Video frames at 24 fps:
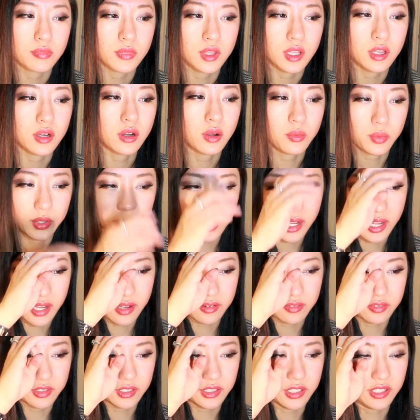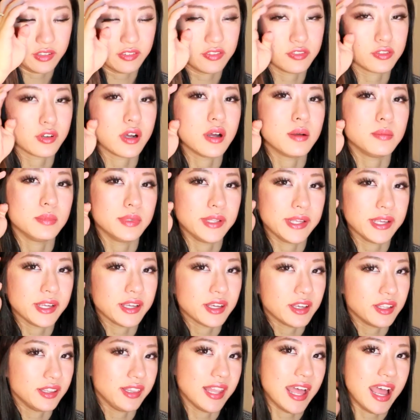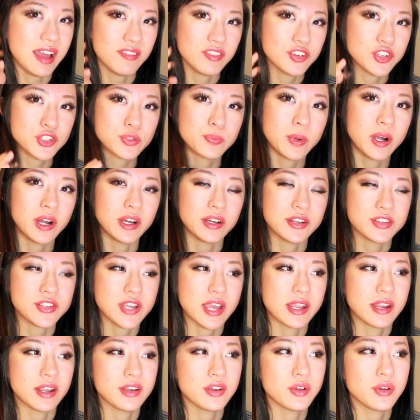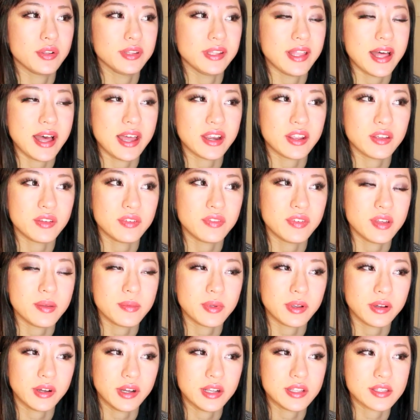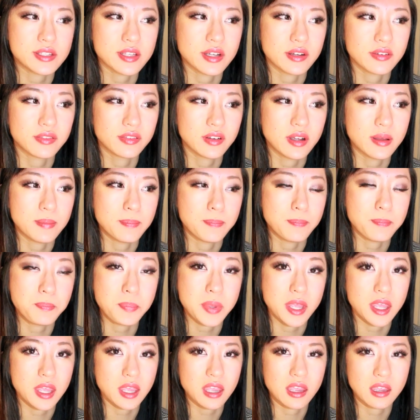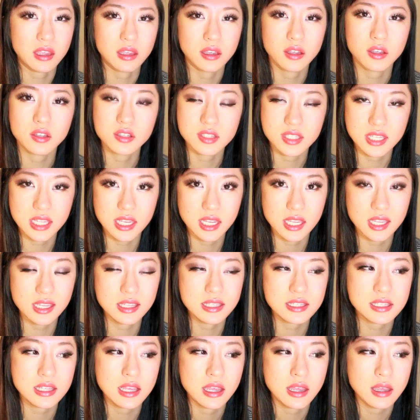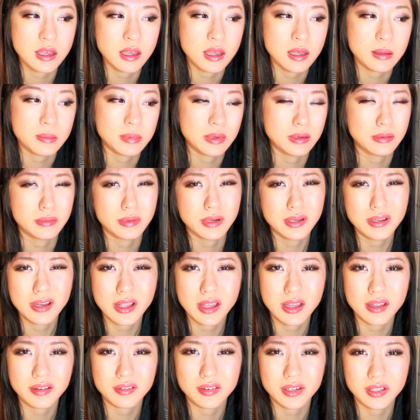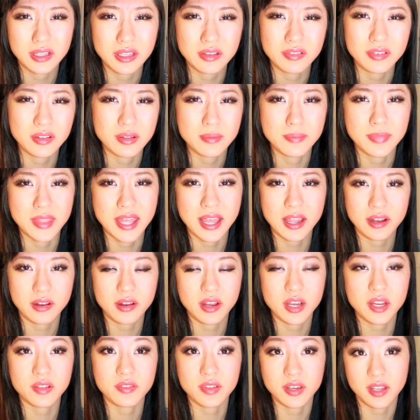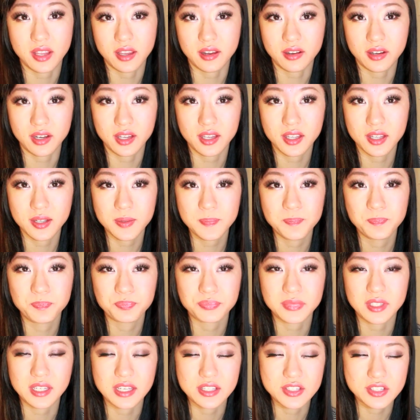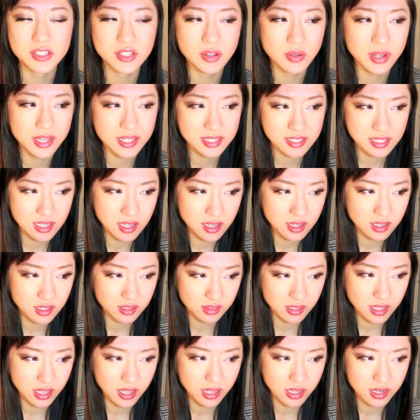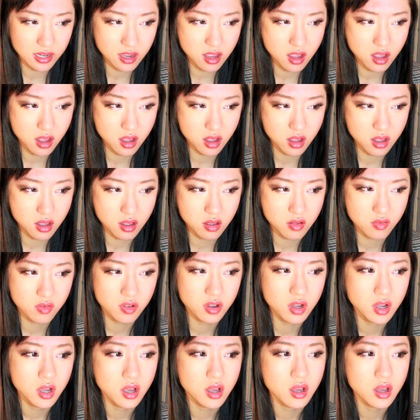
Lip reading: you know, we're not really from like a lavish part in China. I know a lot of immigrants are from big cities, but we're not really from that great of an area. And so I saw a lot of